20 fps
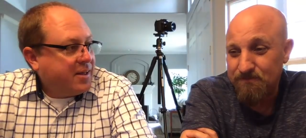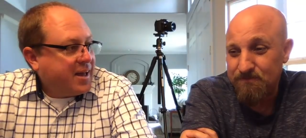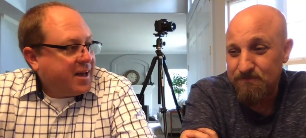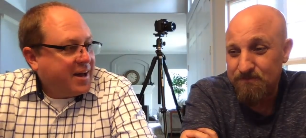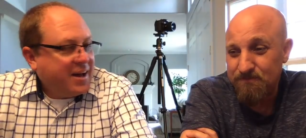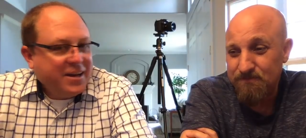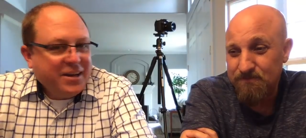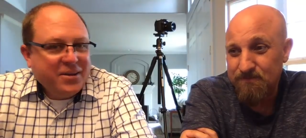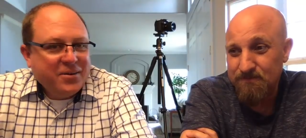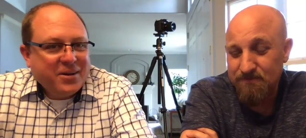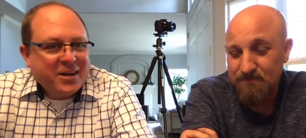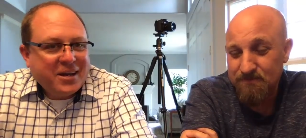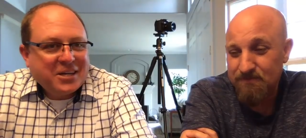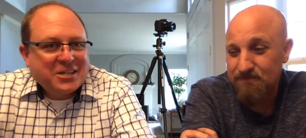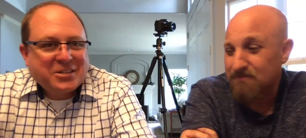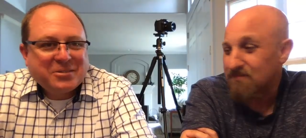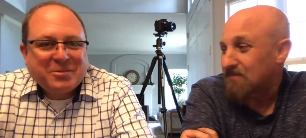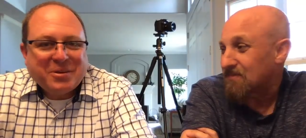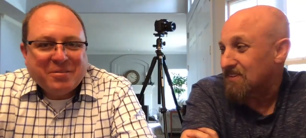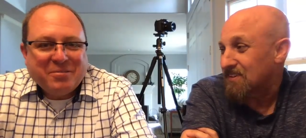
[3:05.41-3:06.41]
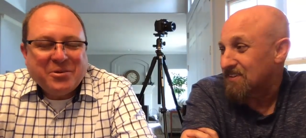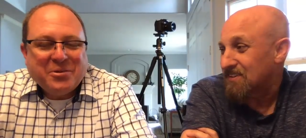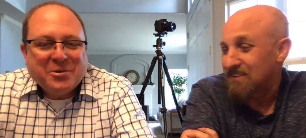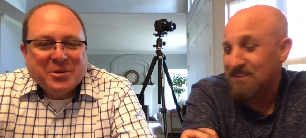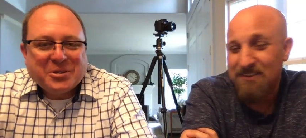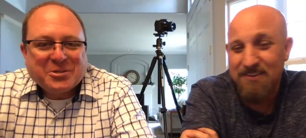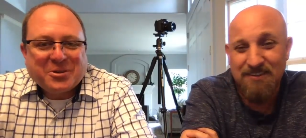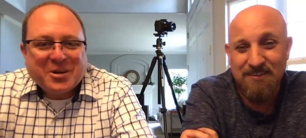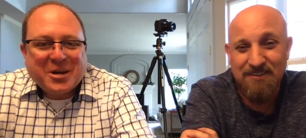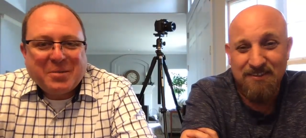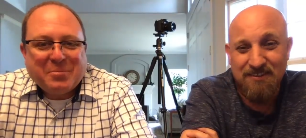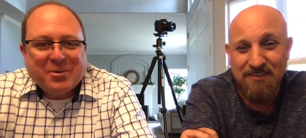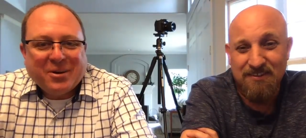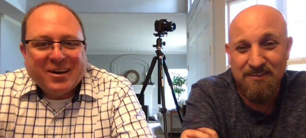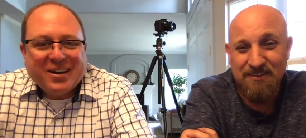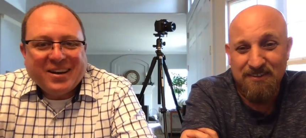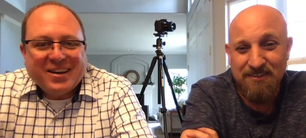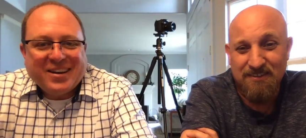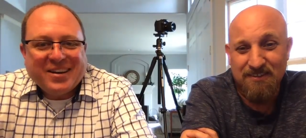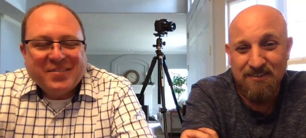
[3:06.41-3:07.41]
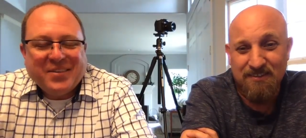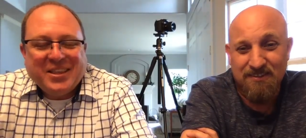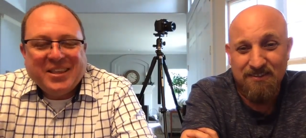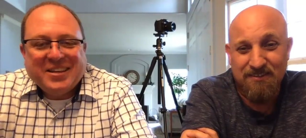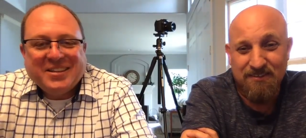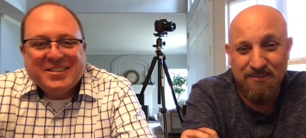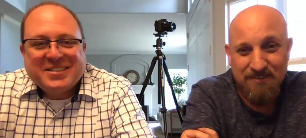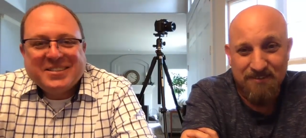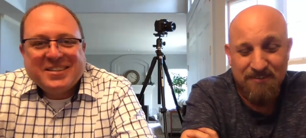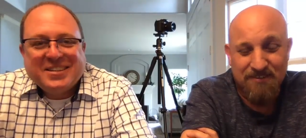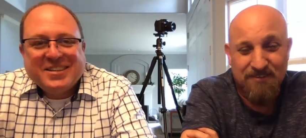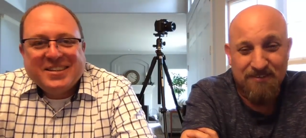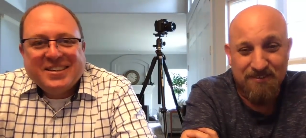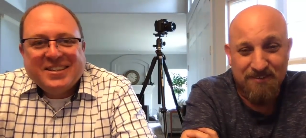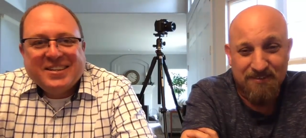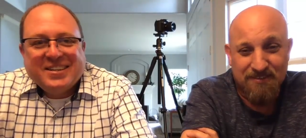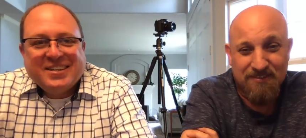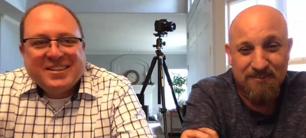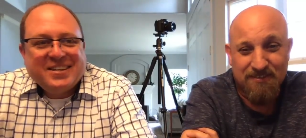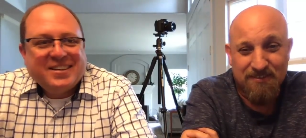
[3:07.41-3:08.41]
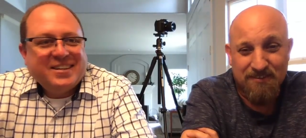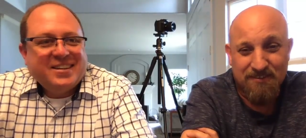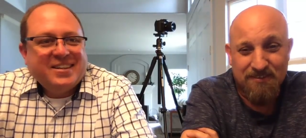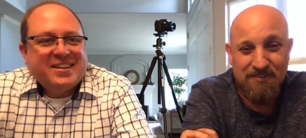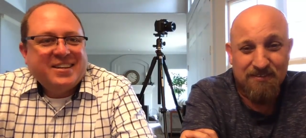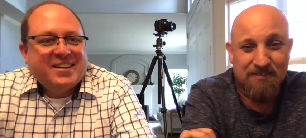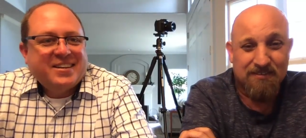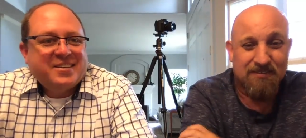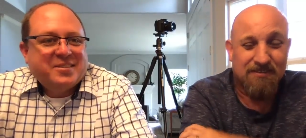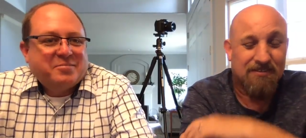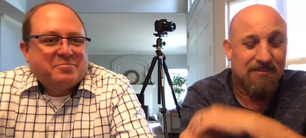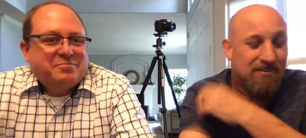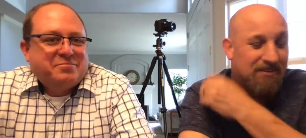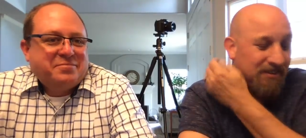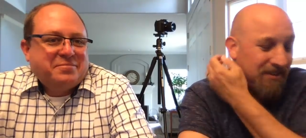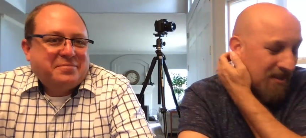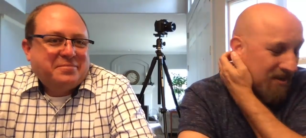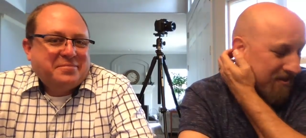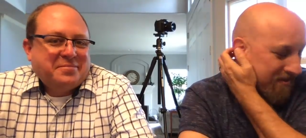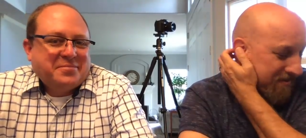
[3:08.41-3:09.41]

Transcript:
Speaker 1: how do you actually review a tripod? I mean, that's, yeah.